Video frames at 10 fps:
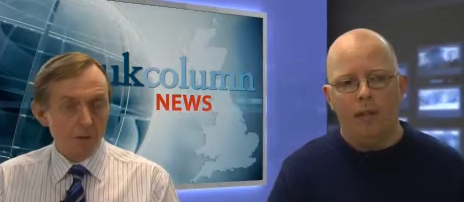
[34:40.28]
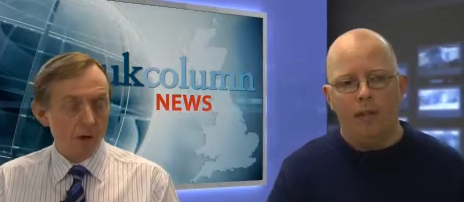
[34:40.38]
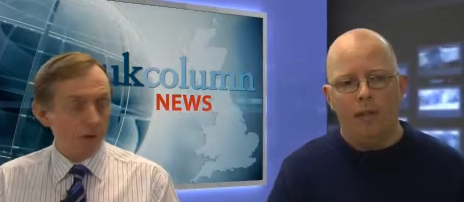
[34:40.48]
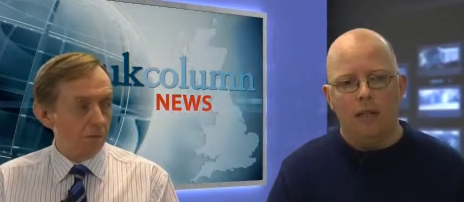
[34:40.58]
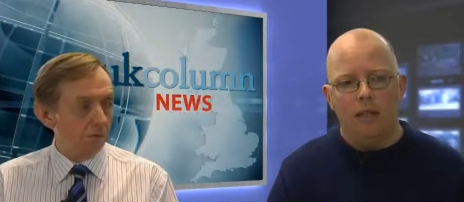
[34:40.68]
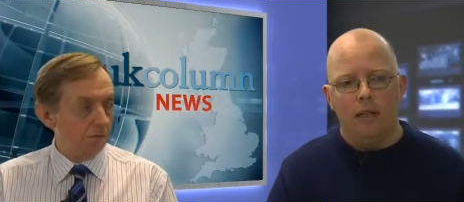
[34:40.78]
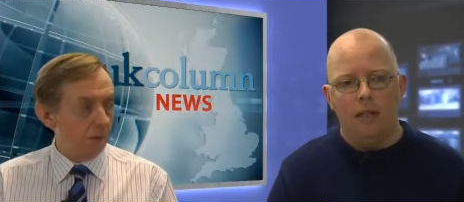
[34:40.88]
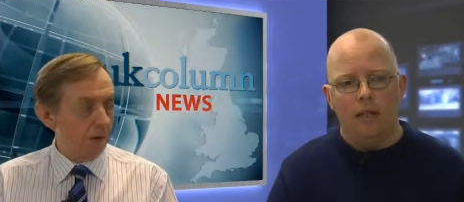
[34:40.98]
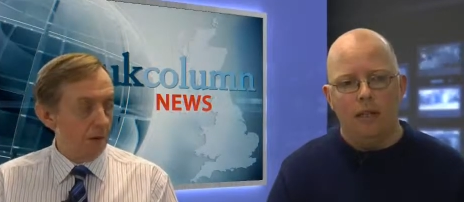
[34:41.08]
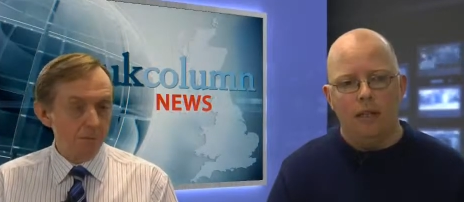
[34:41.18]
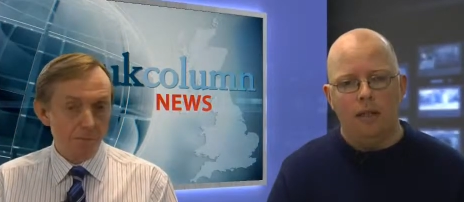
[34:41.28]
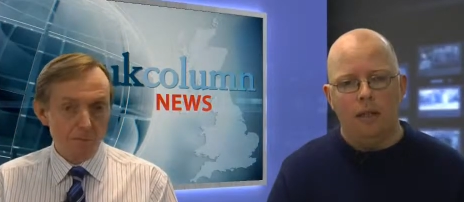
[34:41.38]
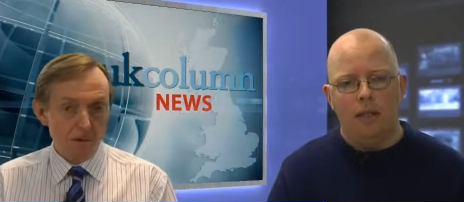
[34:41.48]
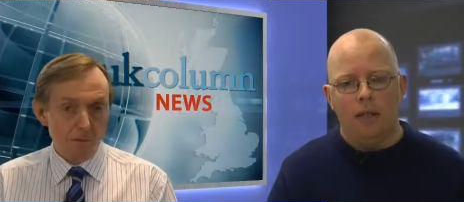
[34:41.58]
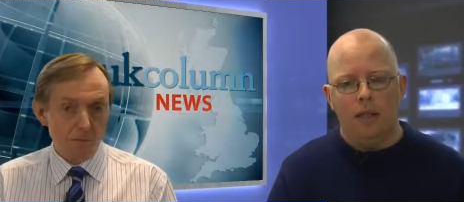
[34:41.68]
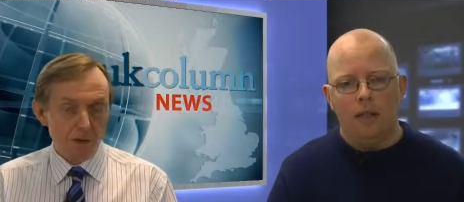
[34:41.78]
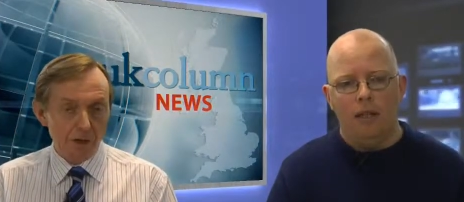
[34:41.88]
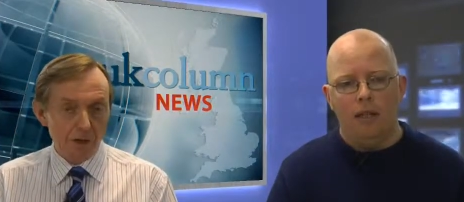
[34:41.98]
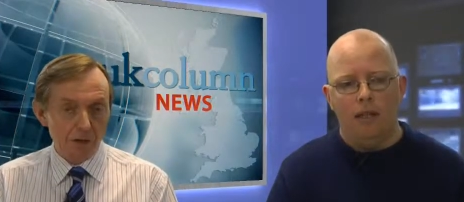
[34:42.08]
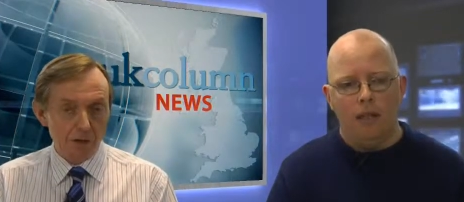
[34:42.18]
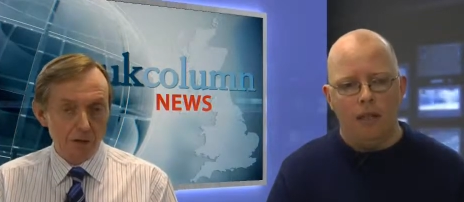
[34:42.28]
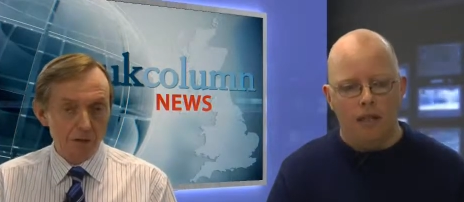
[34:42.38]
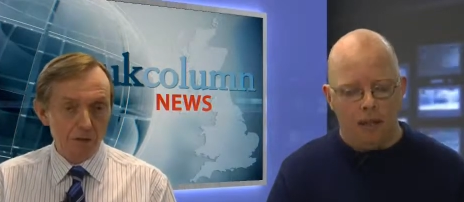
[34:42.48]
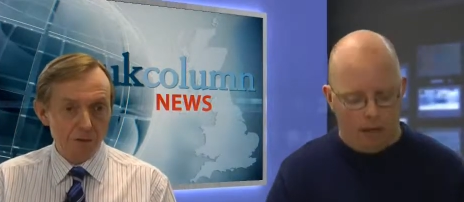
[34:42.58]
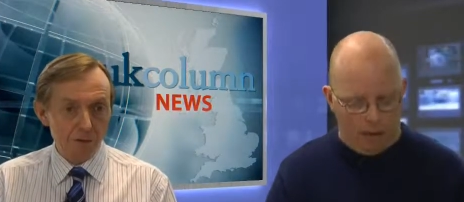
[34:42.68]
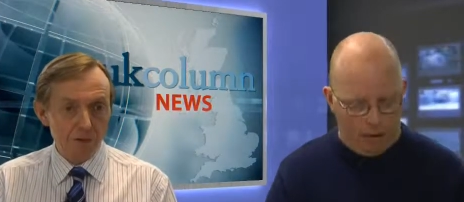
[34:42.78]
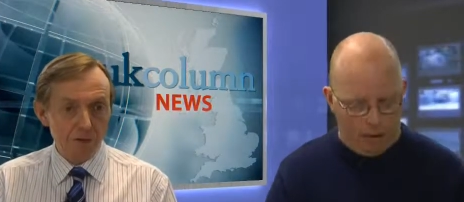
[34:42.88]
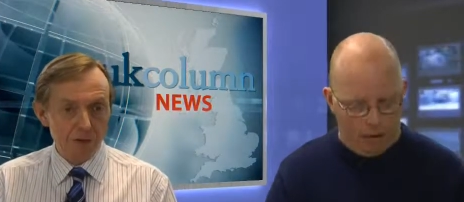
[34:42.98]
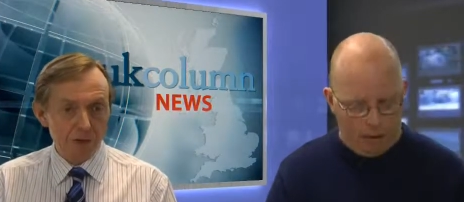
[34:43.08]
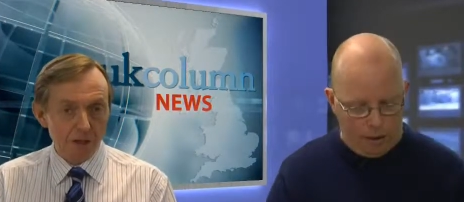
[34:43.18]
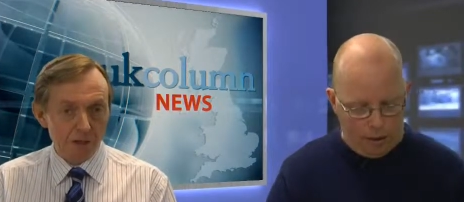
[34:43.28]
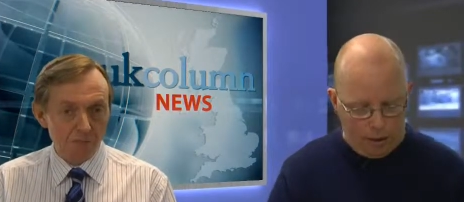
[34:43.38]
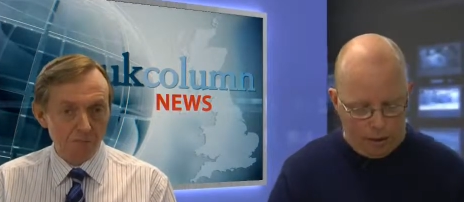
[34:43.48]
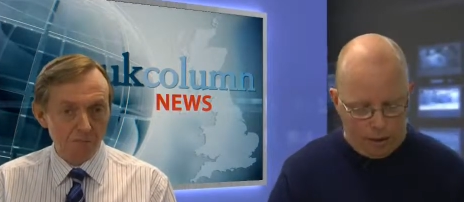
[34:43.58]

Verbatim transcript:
Speaker 1: Well, um, are we going to get truth in the media?